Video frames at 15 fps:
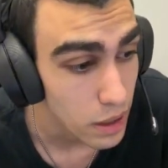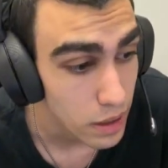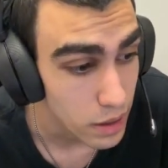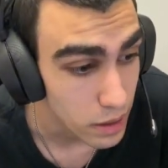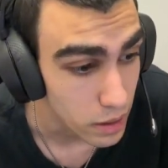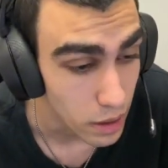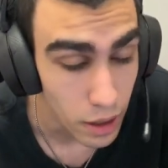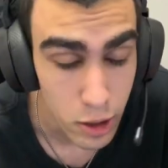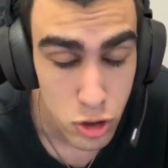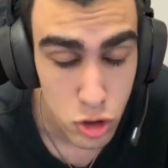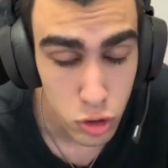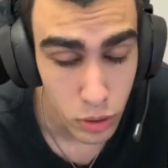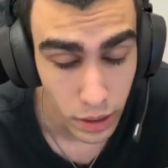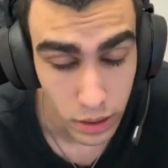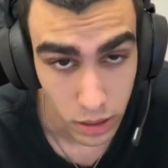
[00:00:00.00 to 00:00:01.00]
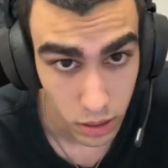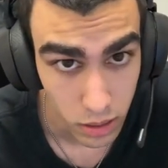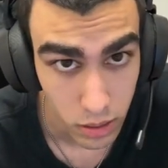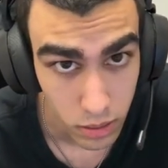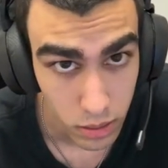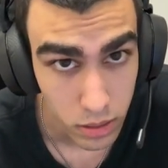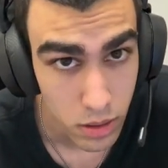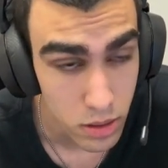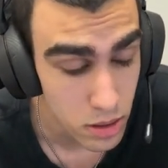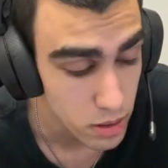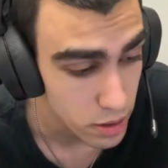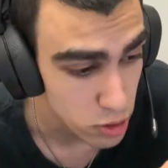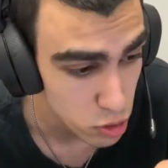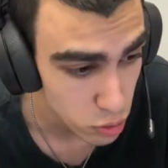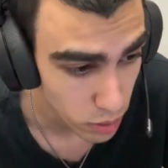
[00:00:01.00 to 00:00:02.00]
in a trend. This is
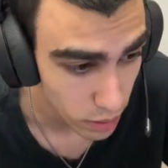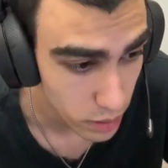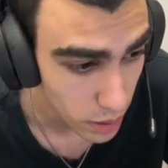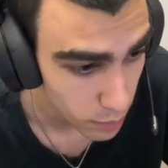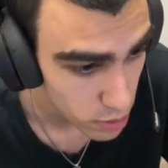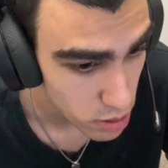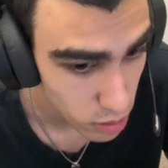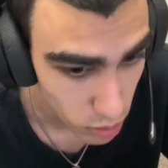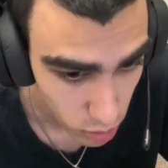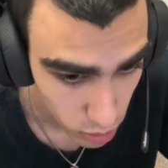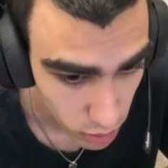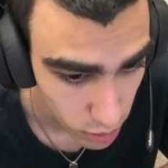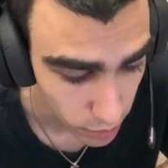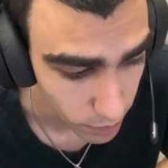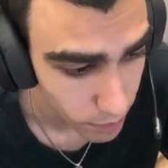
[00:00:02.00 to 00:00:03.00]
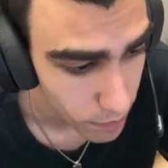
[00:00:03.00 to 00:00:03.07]
a trend episode only.